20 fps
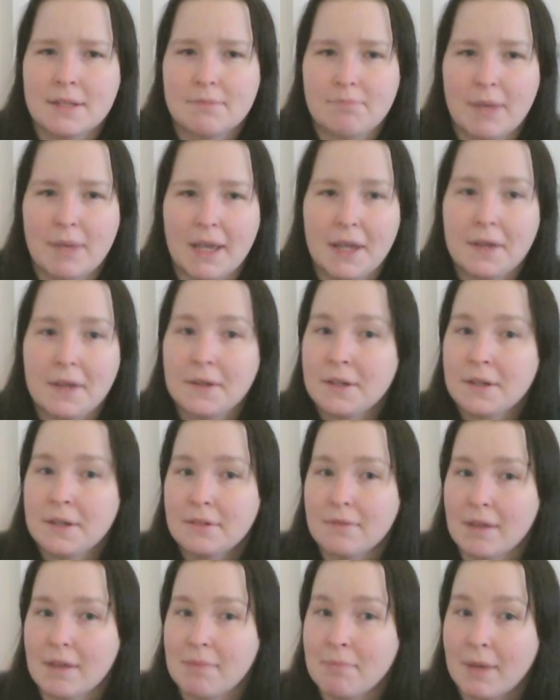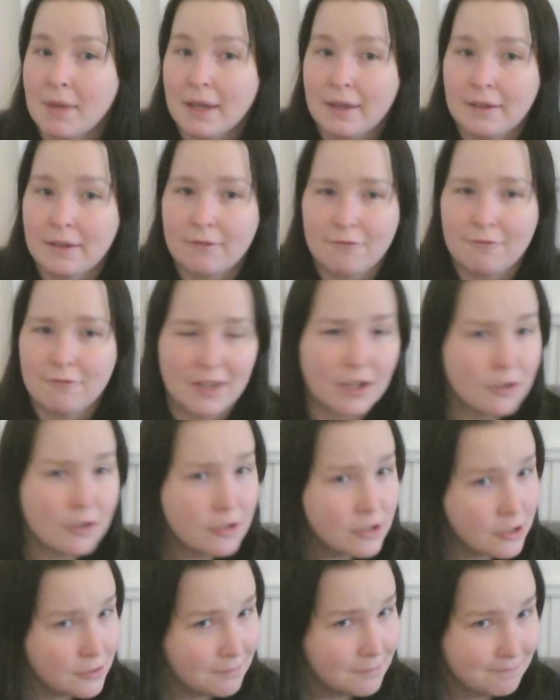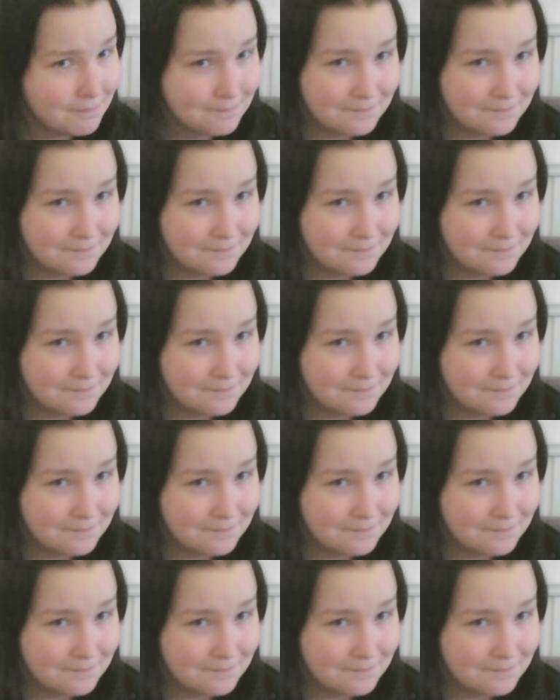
pain in my fingers.